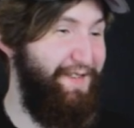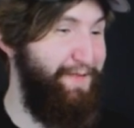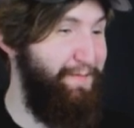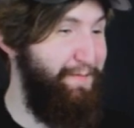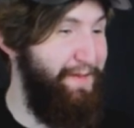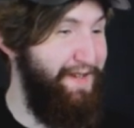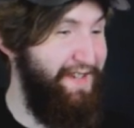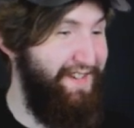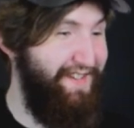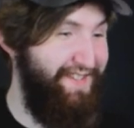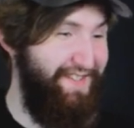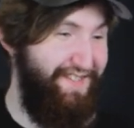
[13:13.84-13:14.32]

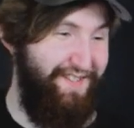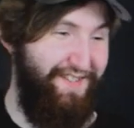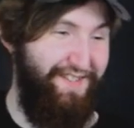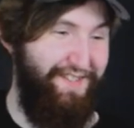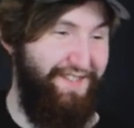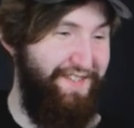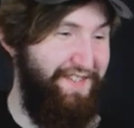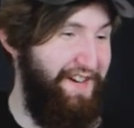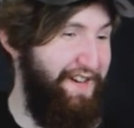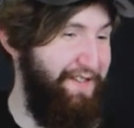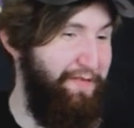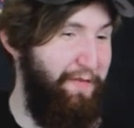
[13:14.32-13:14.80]
because you
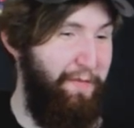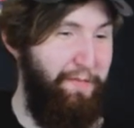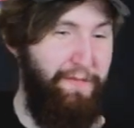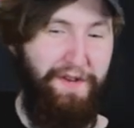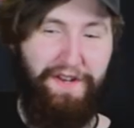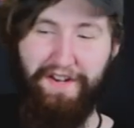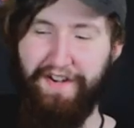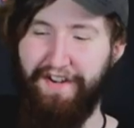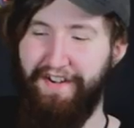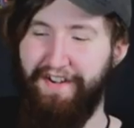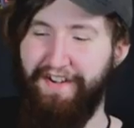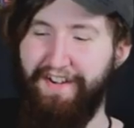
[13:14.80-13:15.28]
don't have a
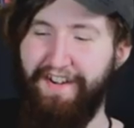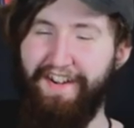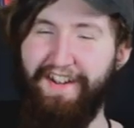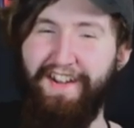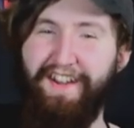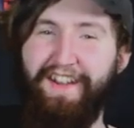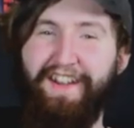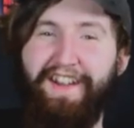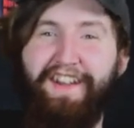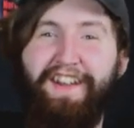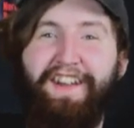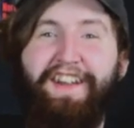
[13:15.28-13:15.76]
beer.
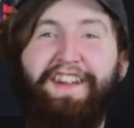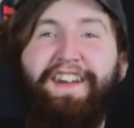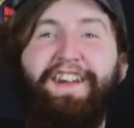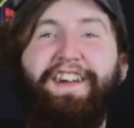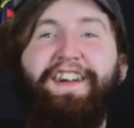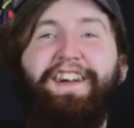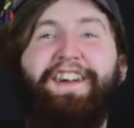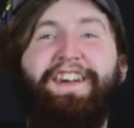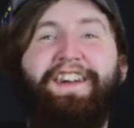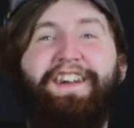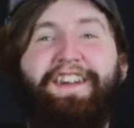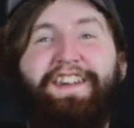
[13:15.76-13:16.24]

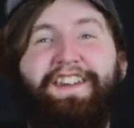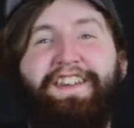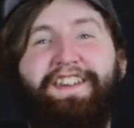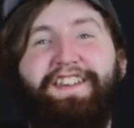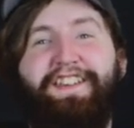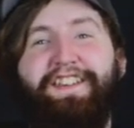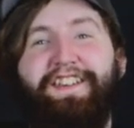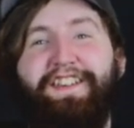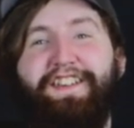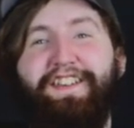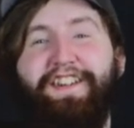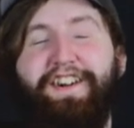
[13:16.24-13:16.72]

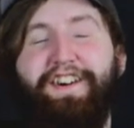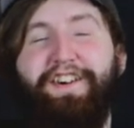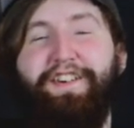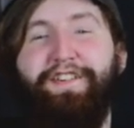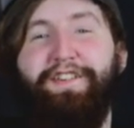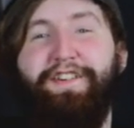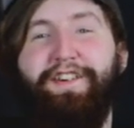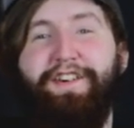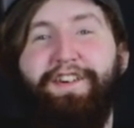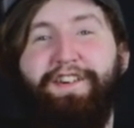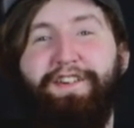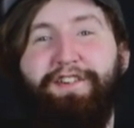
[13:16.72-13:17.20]
You know,
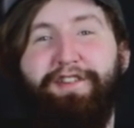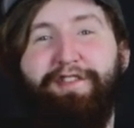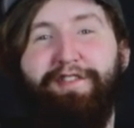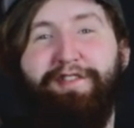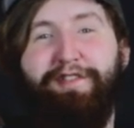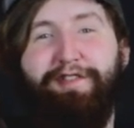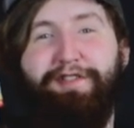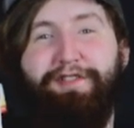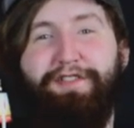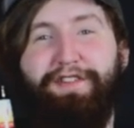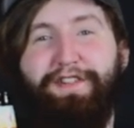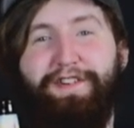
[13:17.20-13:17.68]

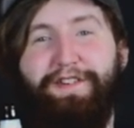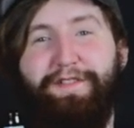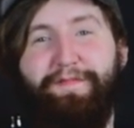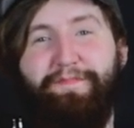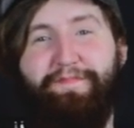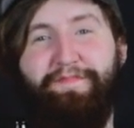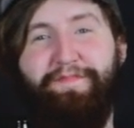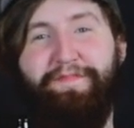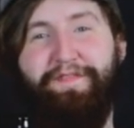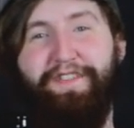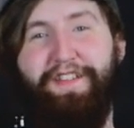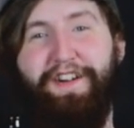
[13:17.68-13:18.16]
from
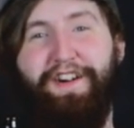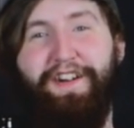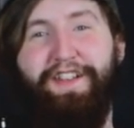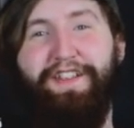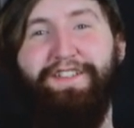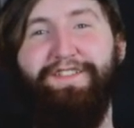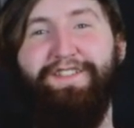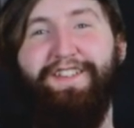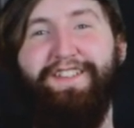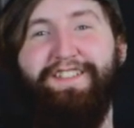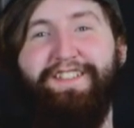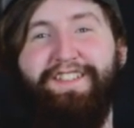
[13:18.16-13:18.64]
all
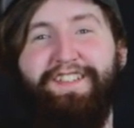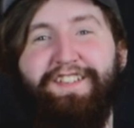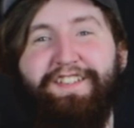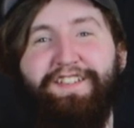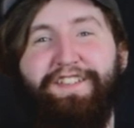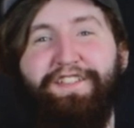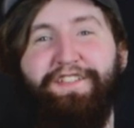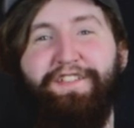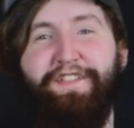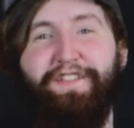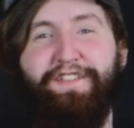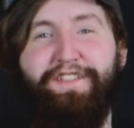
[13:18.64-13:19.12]
of us here
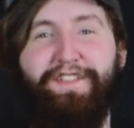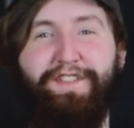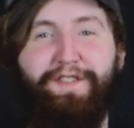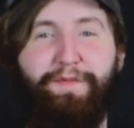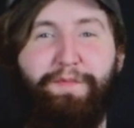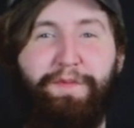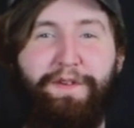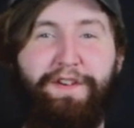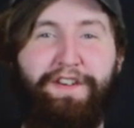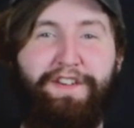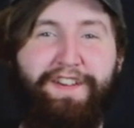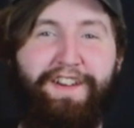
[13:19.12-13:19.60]
at Northeast
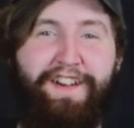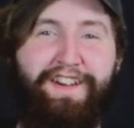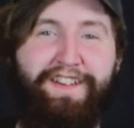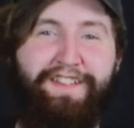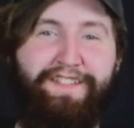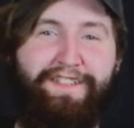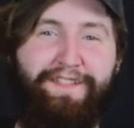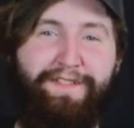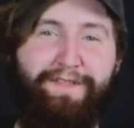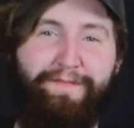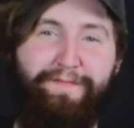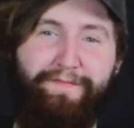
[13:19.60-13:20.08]
Beer
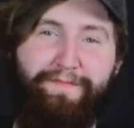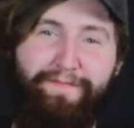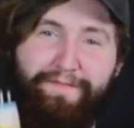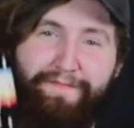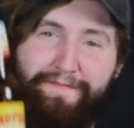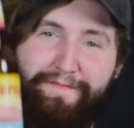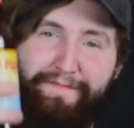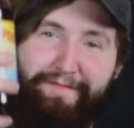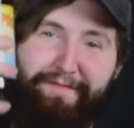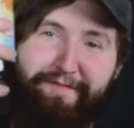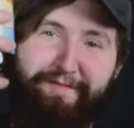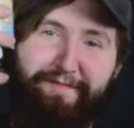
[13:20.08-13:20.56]
Guys,
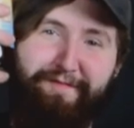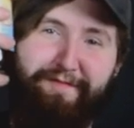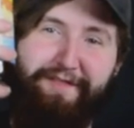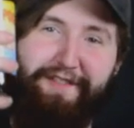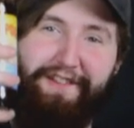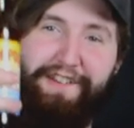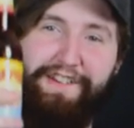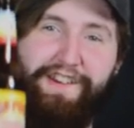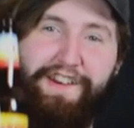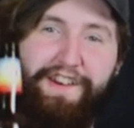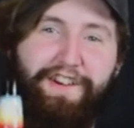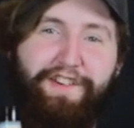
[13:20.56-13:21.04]

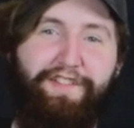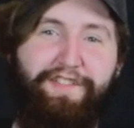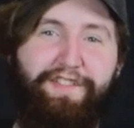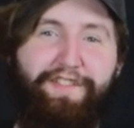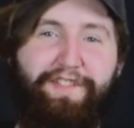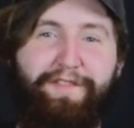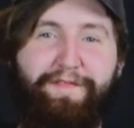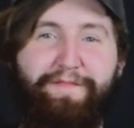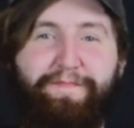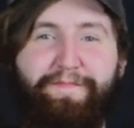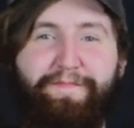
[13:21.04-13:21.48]
cheers.